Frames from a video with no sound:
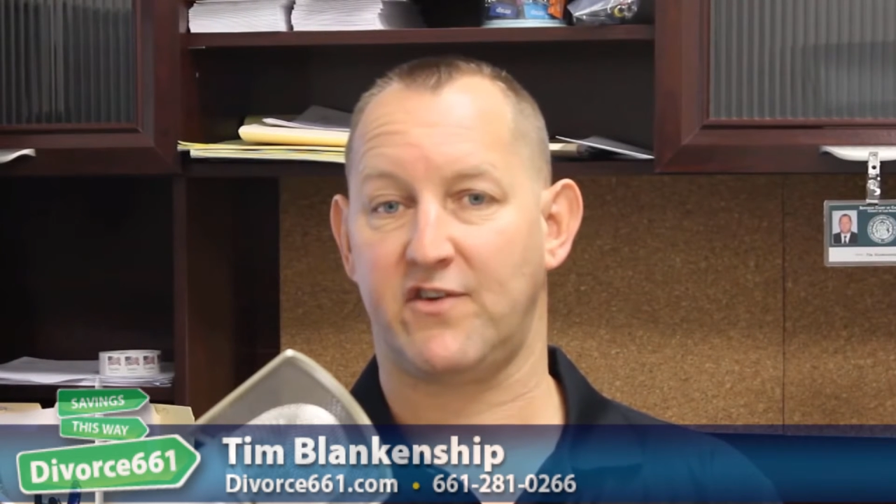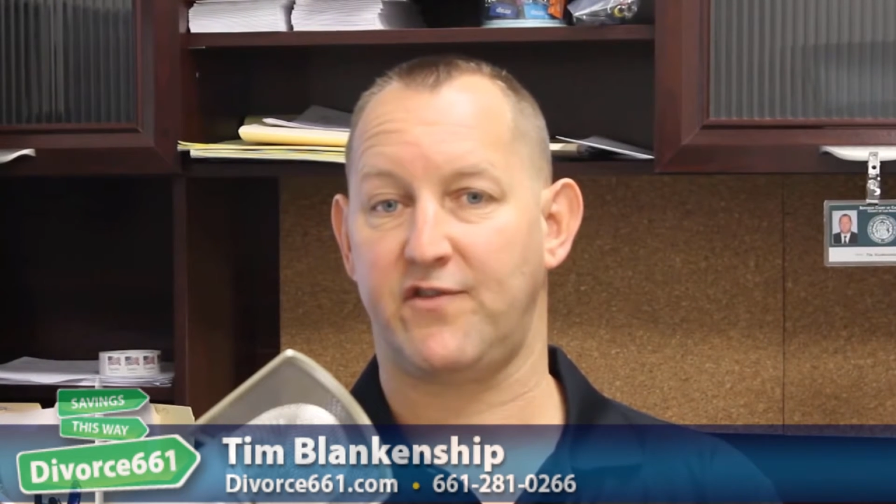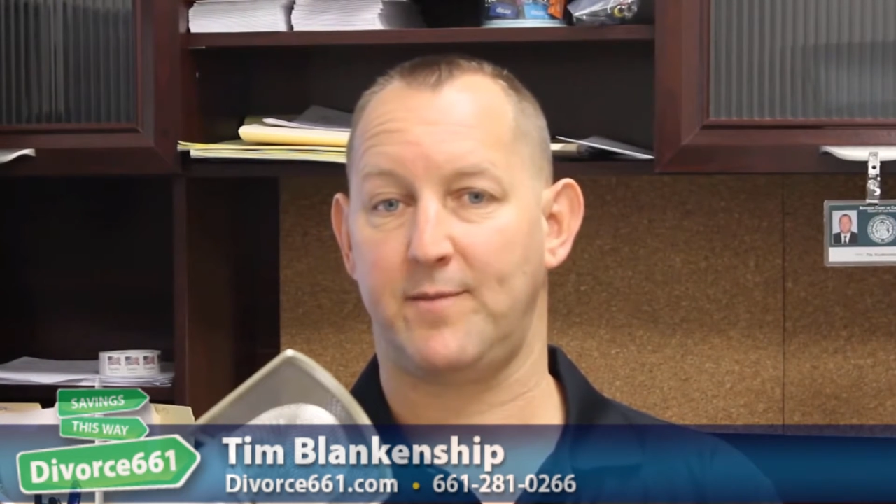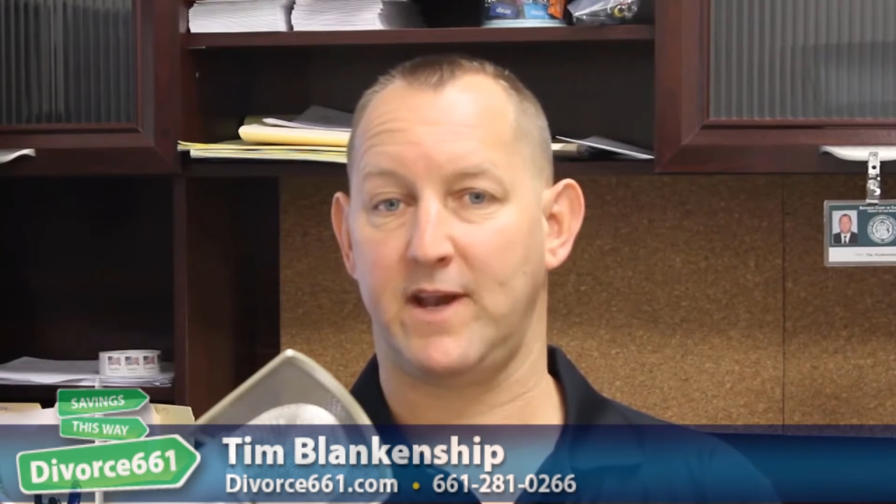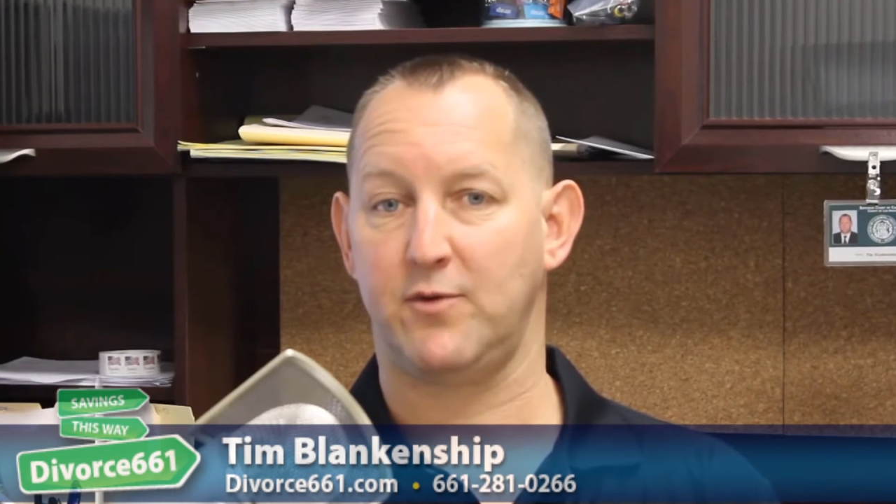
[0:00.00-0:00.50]
or
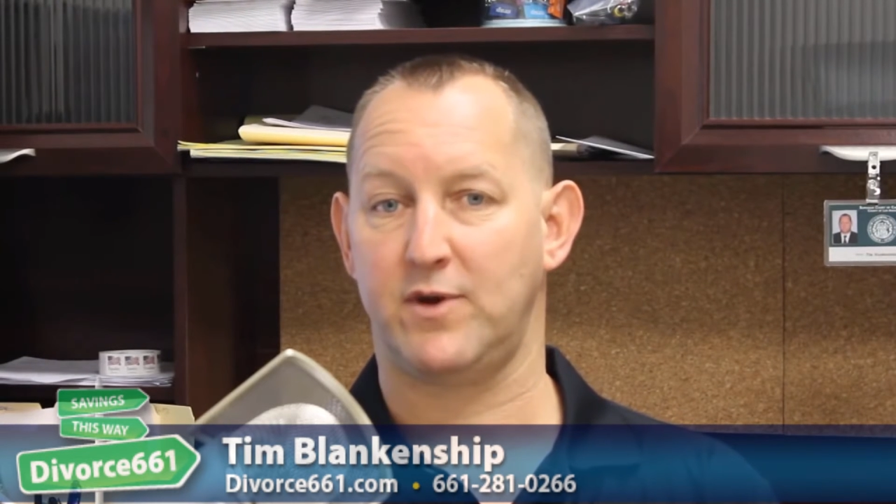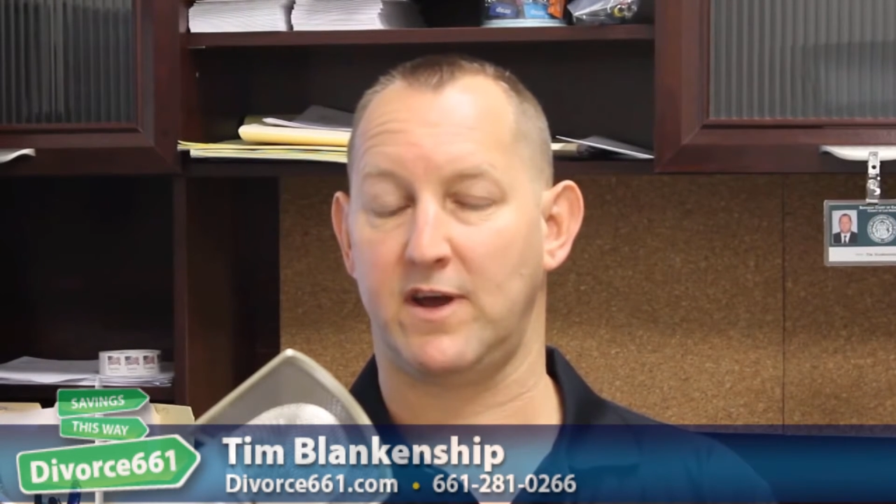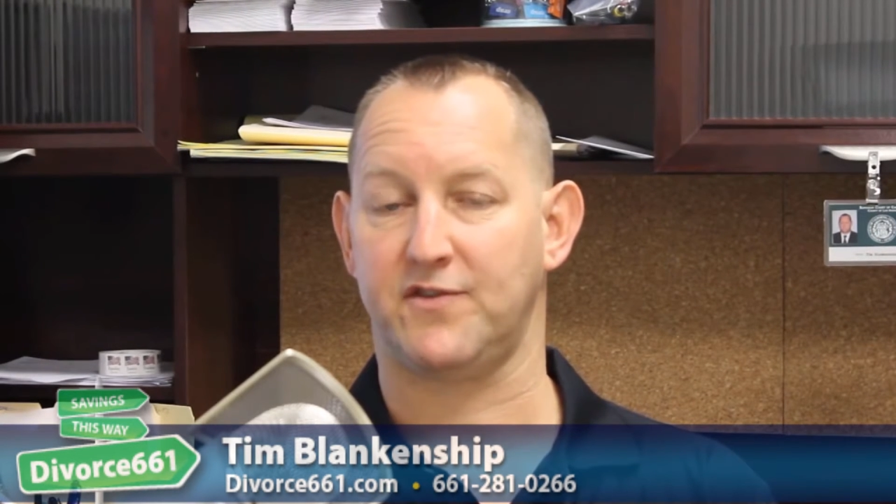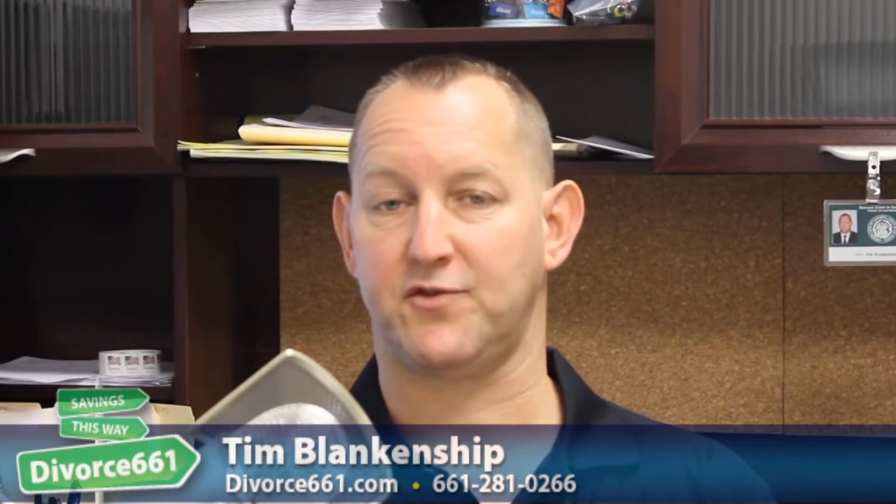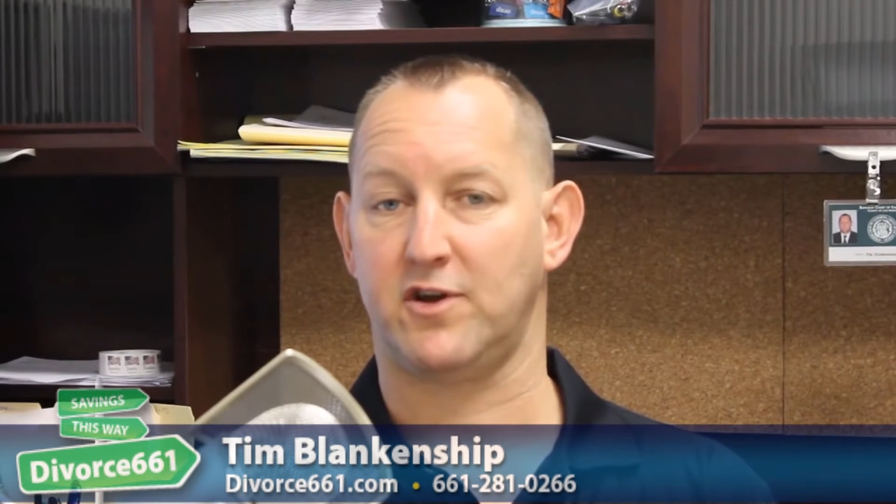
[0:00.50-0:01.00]
from anyone
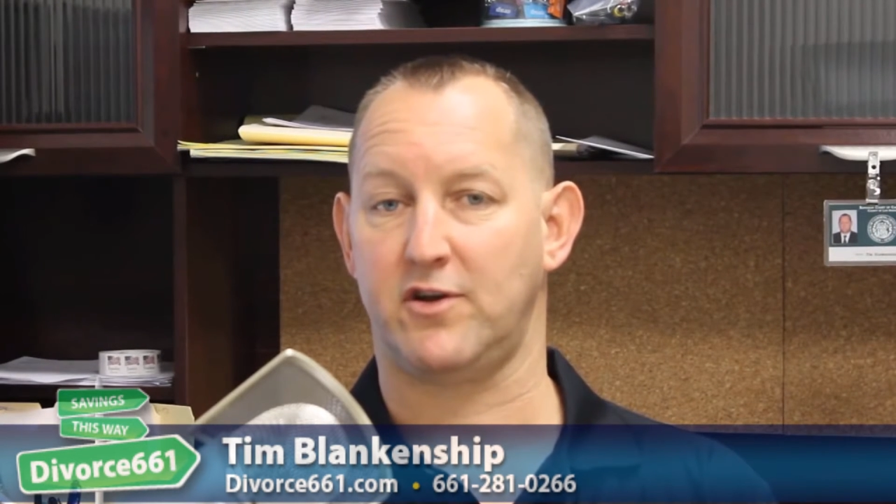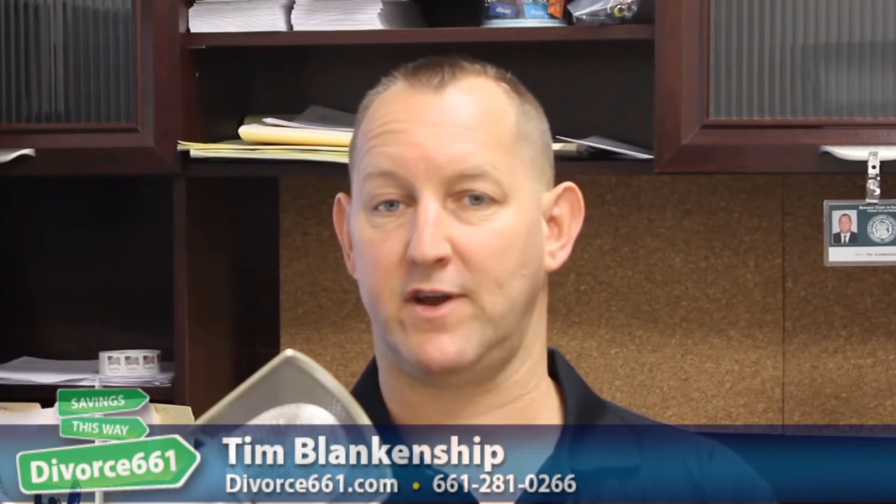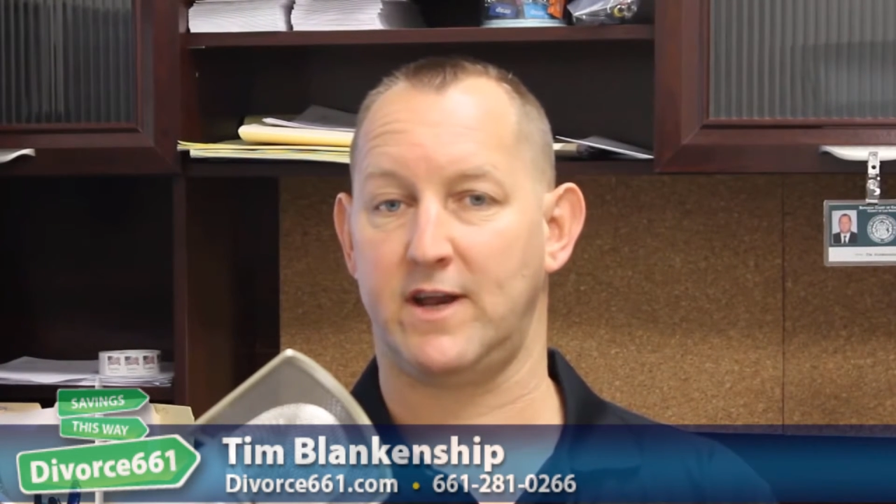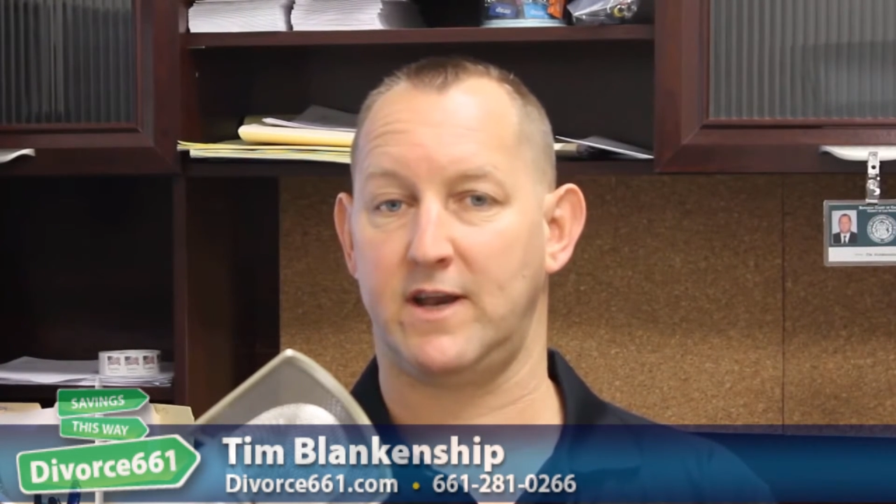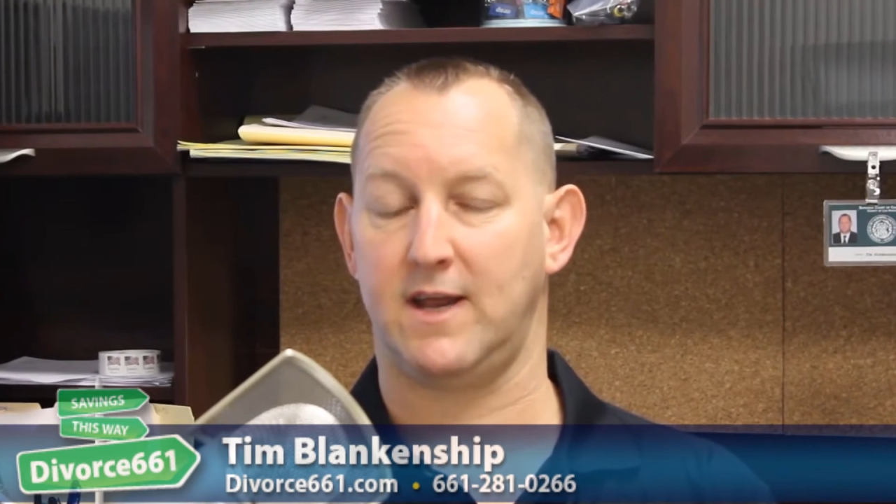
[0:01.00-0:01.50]
else or you're
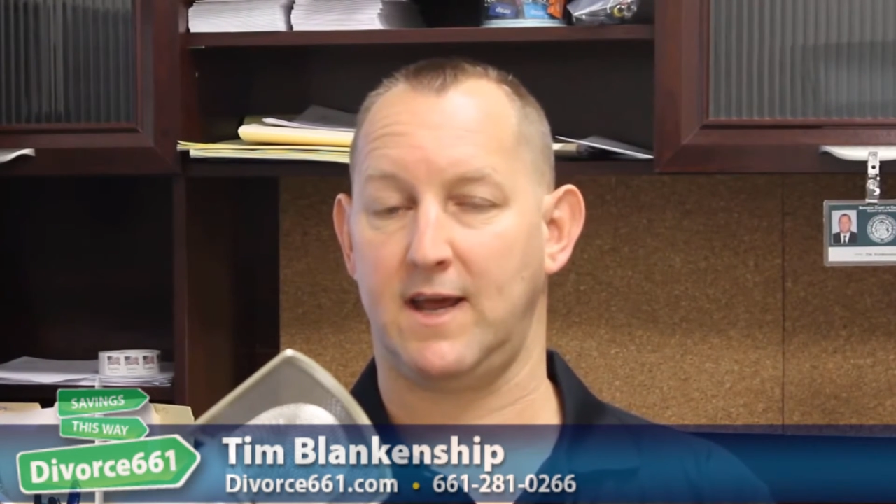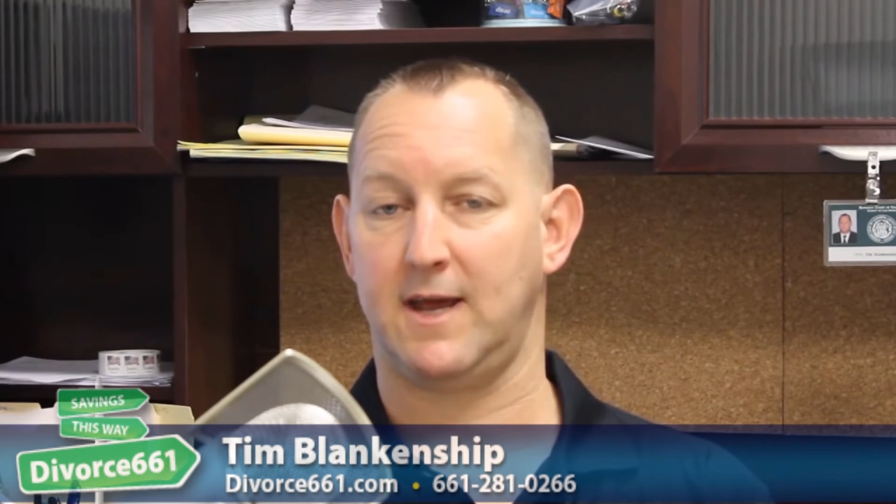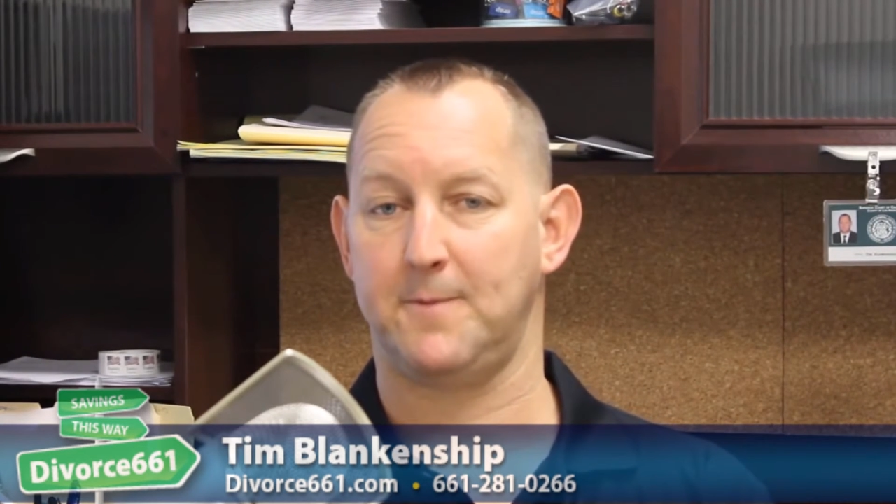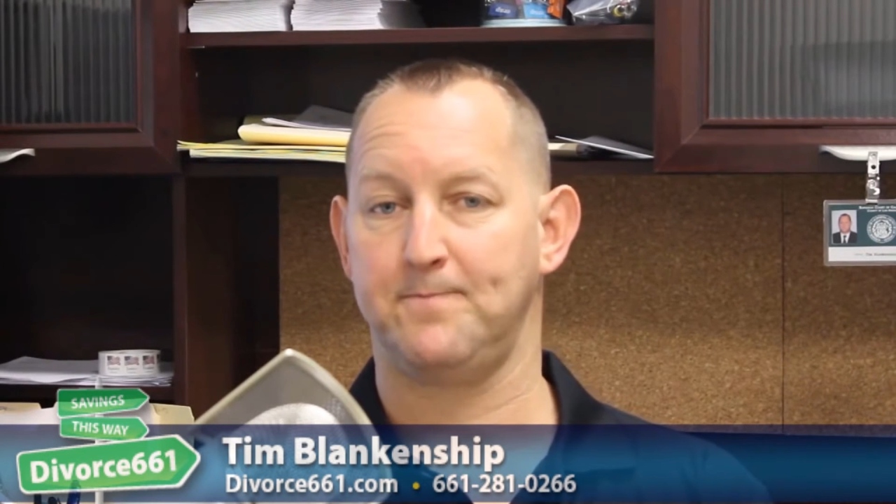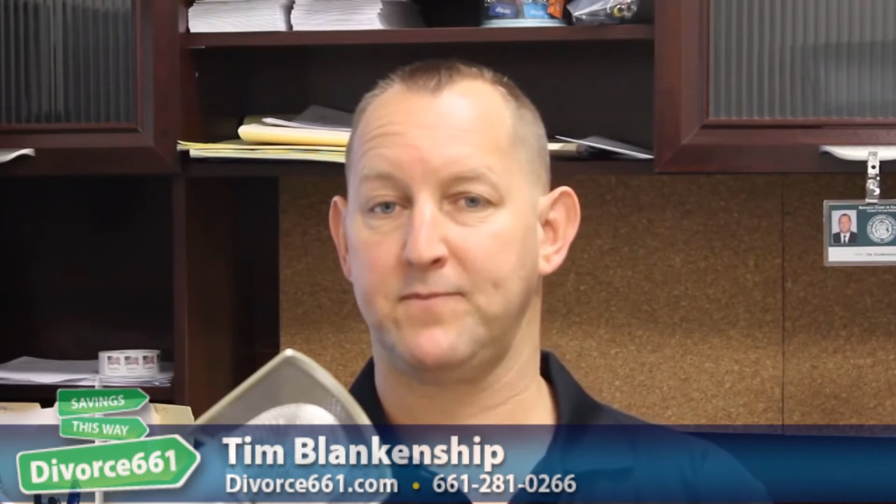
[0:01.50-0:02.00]
in
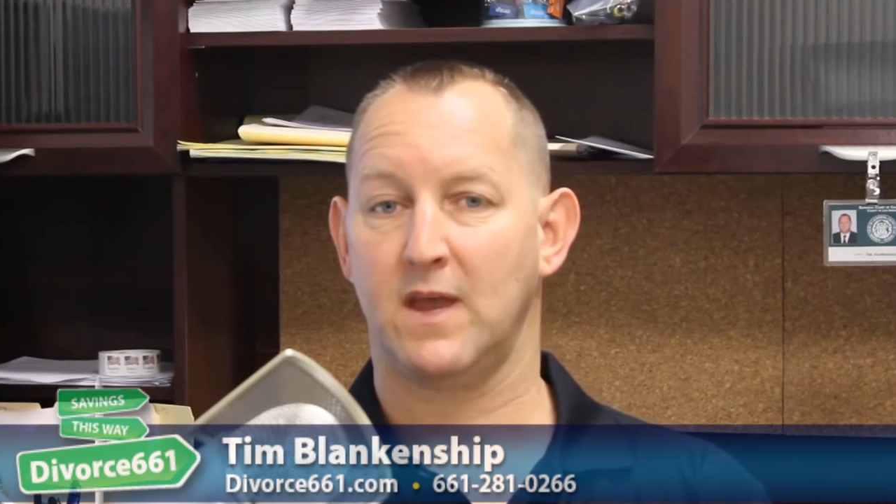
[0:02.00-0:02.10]
a